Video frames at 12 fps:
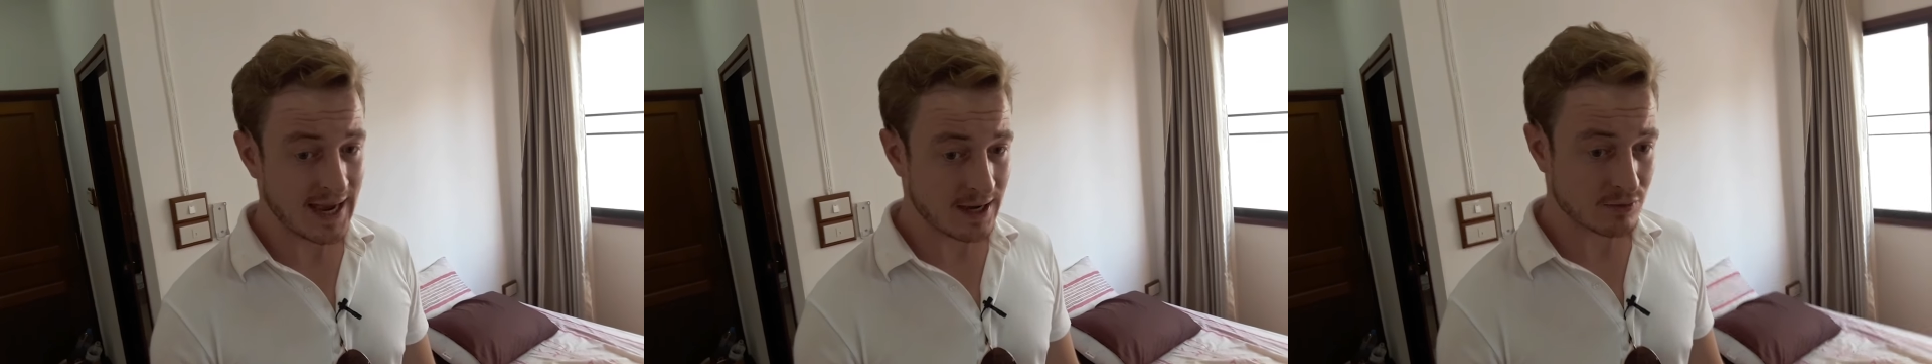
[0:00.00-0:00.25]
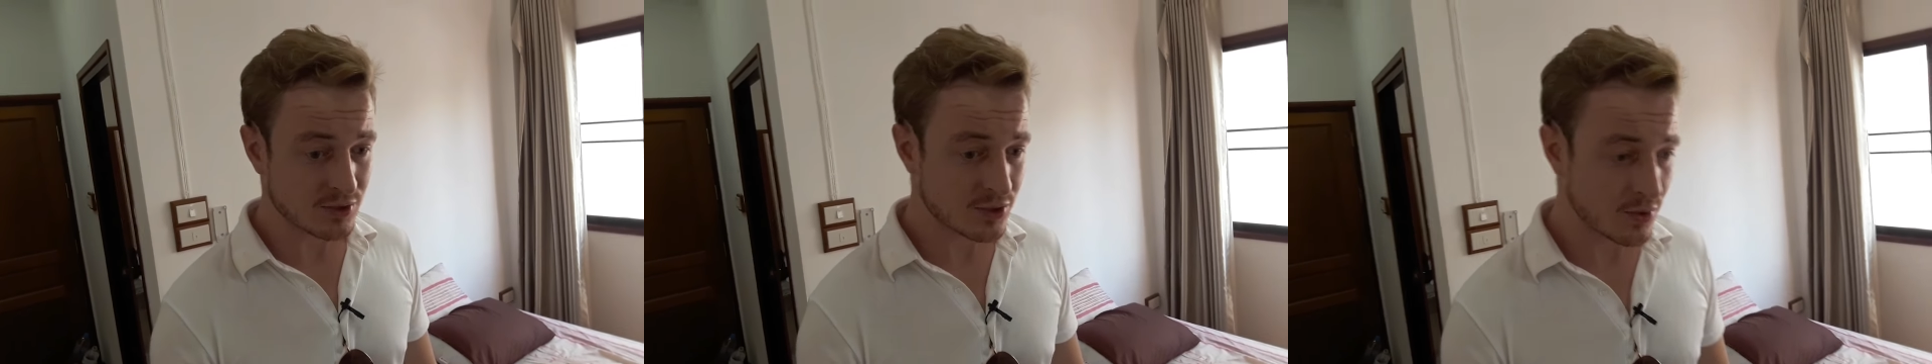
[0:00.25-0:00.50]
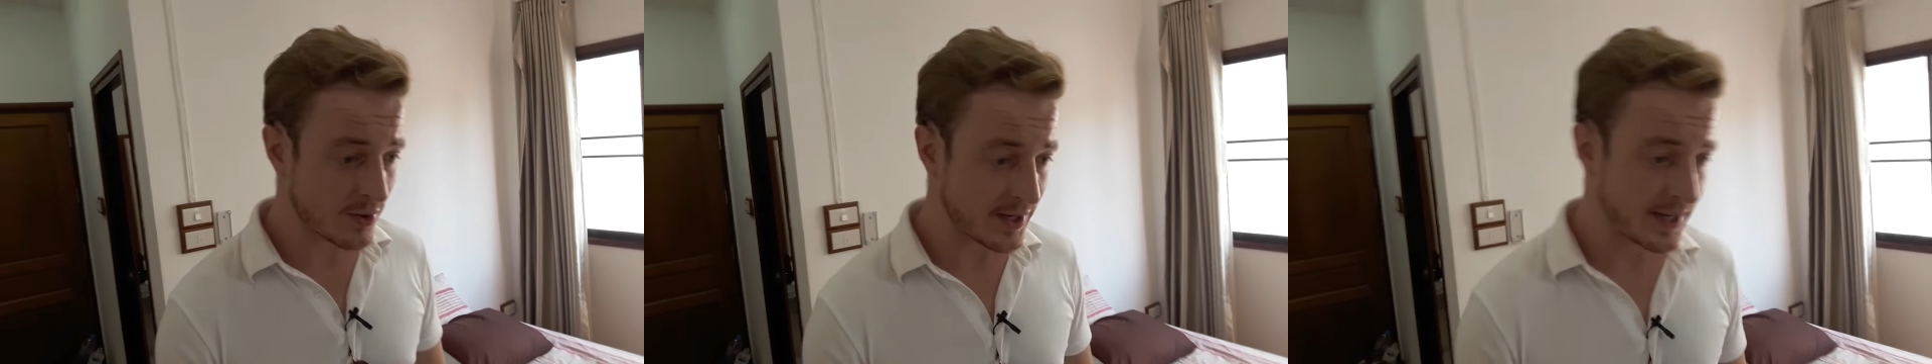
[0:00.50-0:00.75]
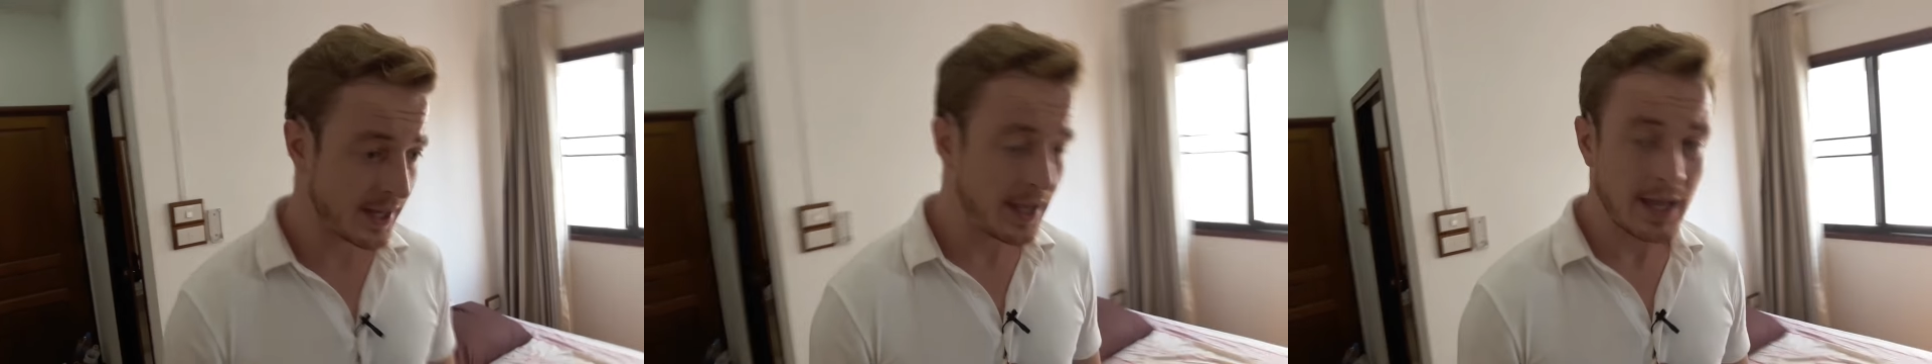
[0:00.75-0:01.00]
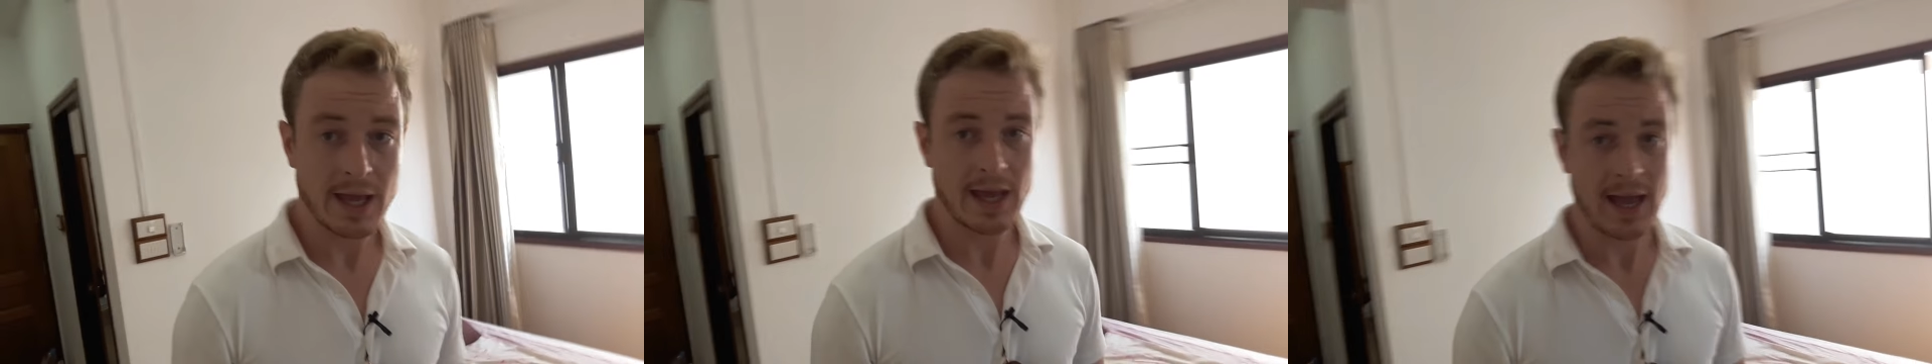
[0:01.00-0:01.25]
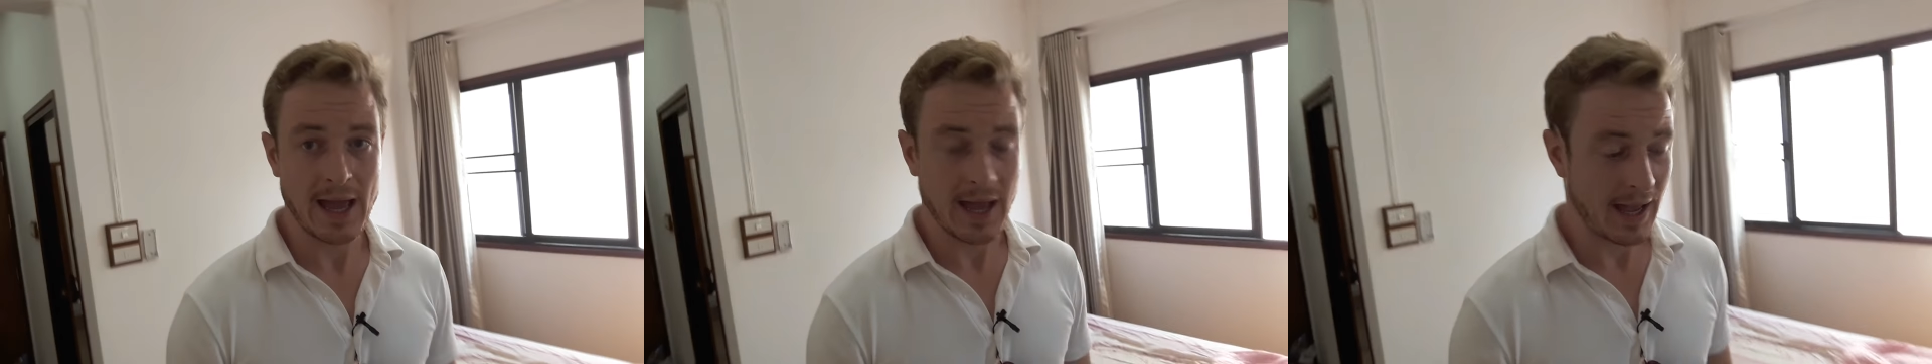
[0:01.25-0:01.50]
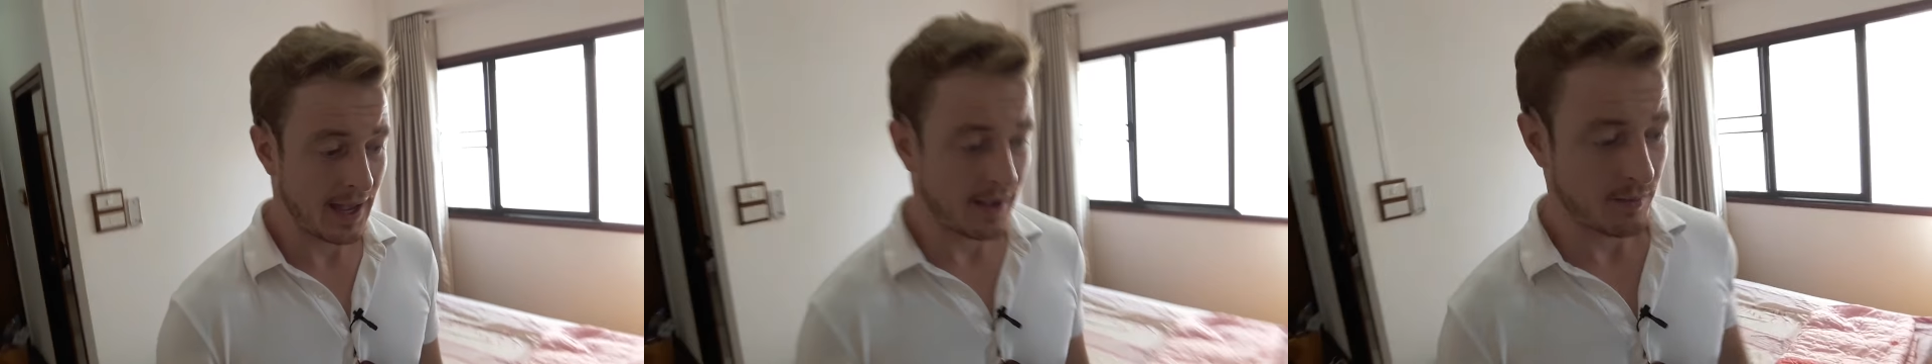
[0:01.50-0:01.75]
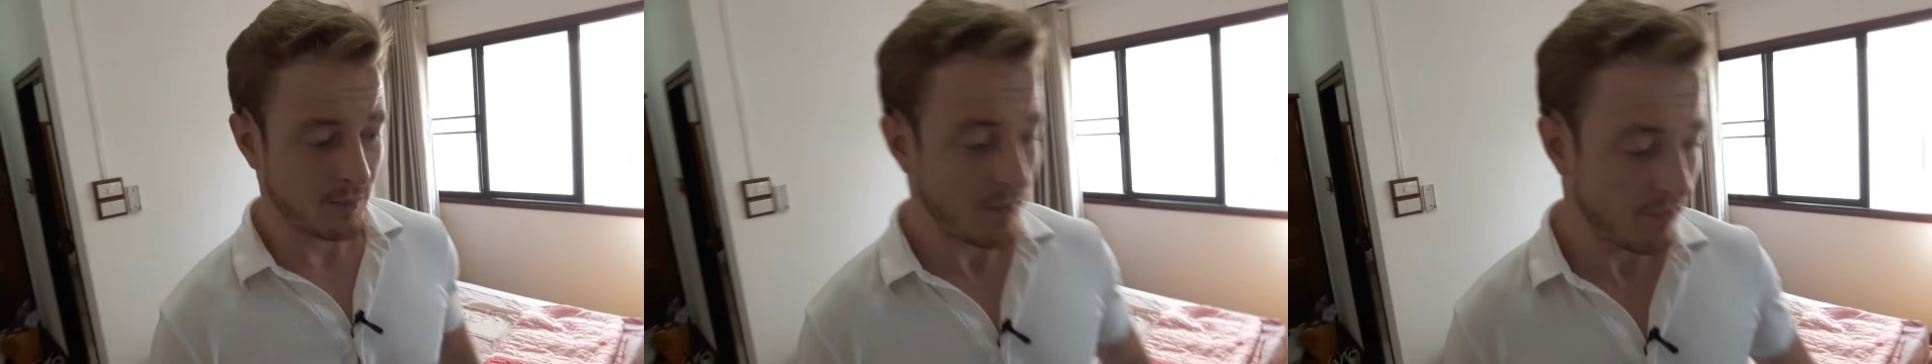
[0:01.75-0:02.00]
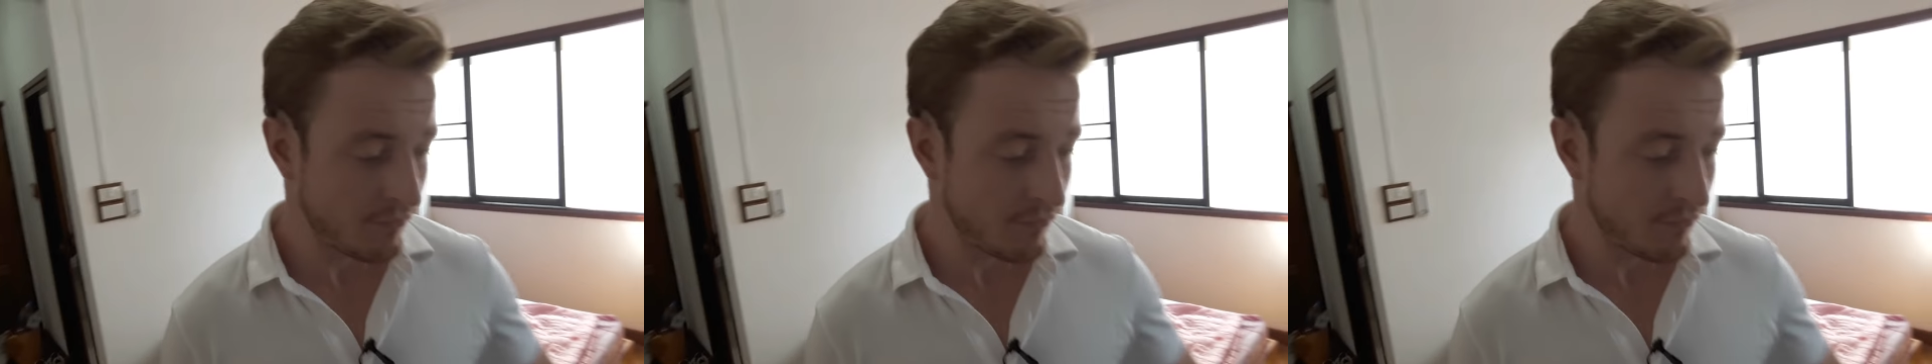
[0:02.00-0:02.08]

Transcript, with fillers: khao soi. Um,